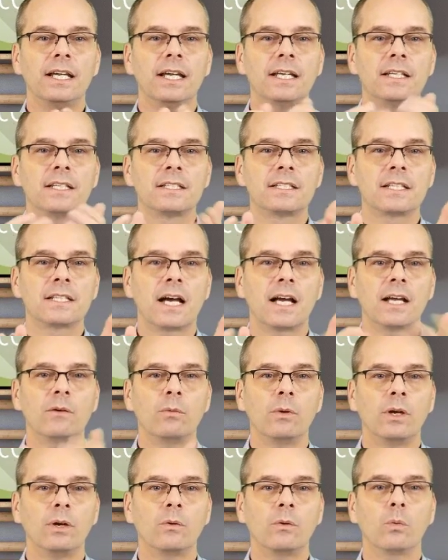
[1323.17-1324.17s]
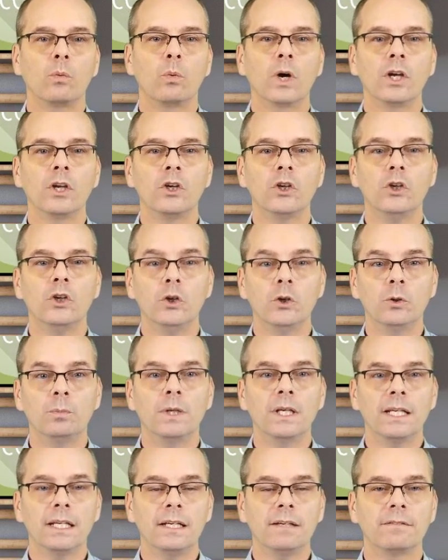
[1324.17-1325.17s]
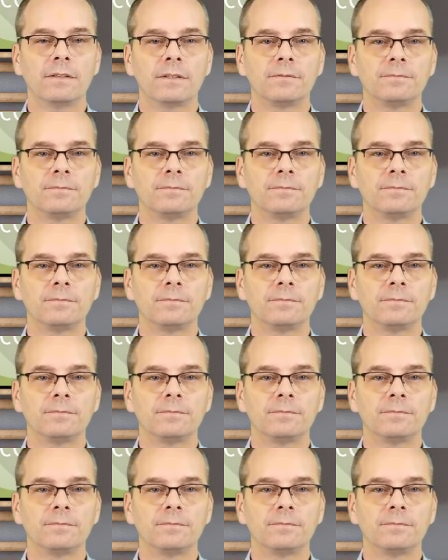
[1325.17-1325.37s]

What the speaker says: and deciding what you believe.